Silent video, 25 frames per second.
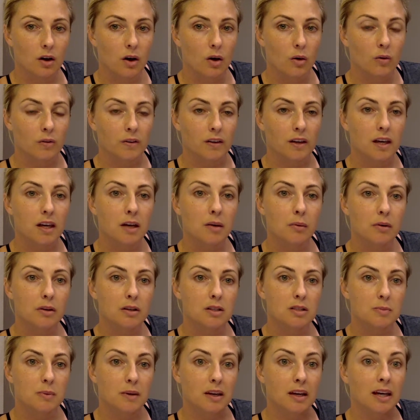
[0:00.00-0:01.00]
Well, the key
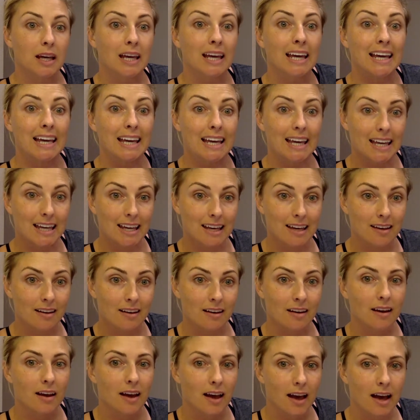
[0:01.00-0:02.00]
words being
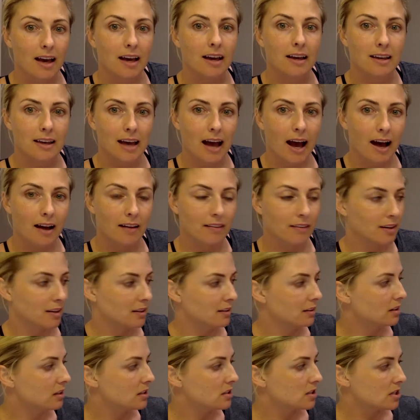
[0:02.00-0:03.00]
in a gallon,